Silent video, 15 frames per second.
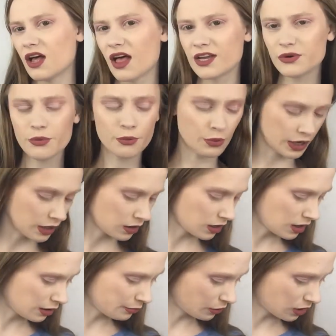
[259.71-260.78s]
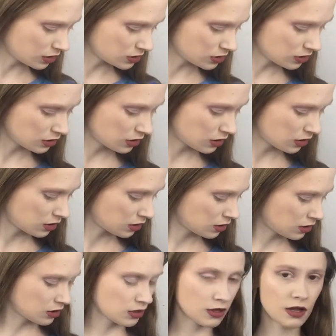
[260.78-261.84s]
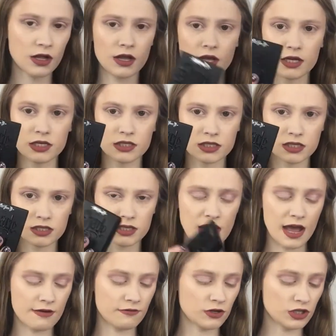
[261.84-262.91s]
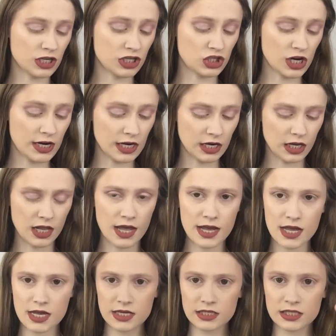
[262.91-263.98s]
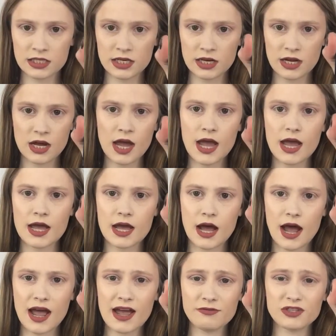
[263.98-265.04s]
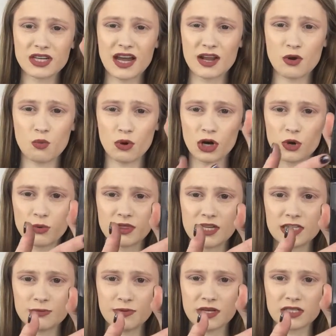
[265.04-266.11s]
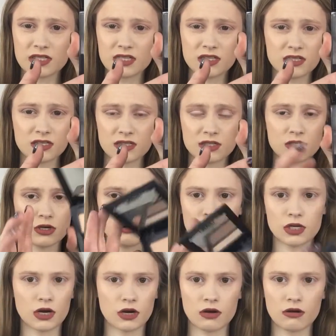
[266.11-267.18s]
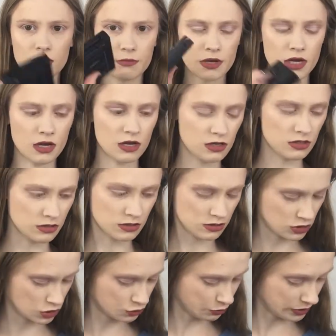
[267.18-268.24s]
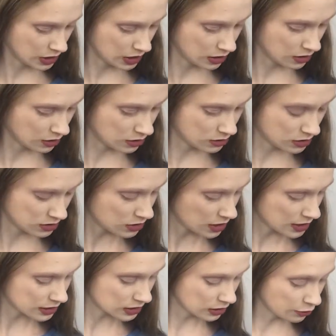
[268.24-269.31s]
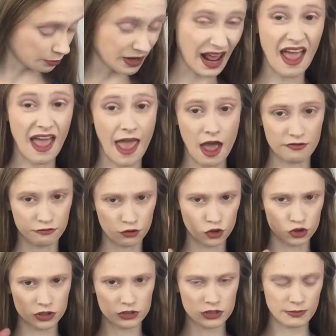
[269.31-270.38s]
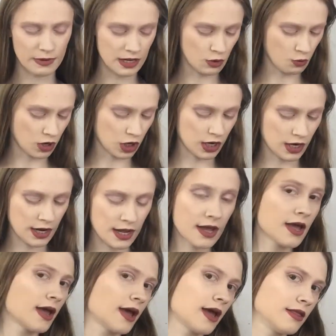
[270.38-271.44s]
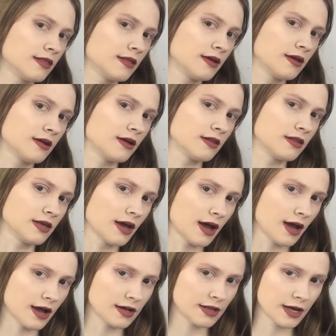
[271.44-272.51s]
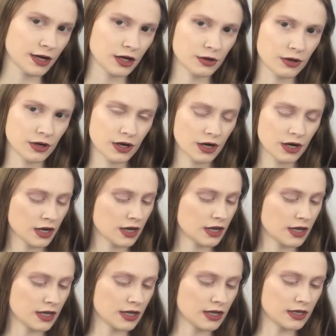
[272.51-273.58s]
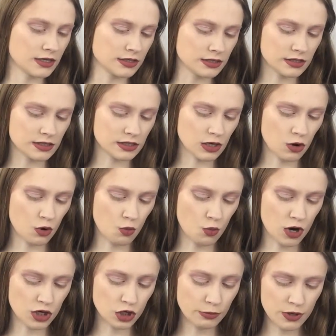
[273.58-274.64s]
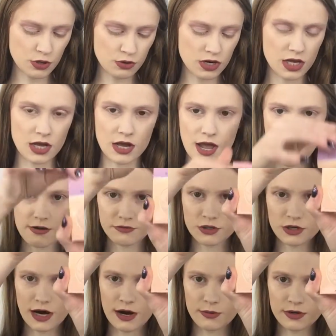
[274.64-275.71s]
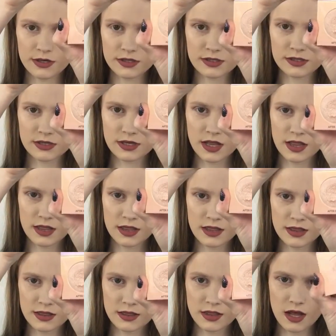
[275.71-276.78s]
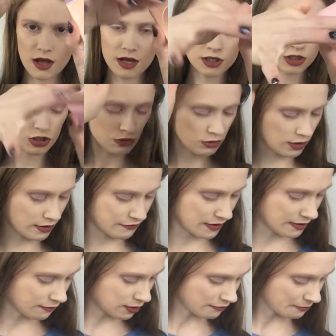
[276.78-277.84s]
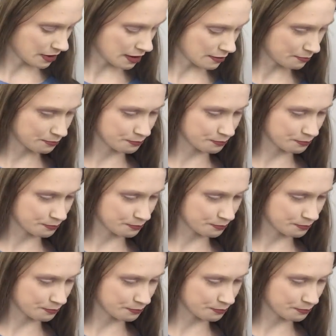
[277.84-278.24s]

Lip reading: I don't wear a lot of bronzer, is this Kat Von D Shade and Light. I have to kind of work with this because this is so dark on me. It is just ridiculous. It takes a little bit of effort to make work. And then the highlighter is Wonder Beauty After Hours. Also a favorite of mine.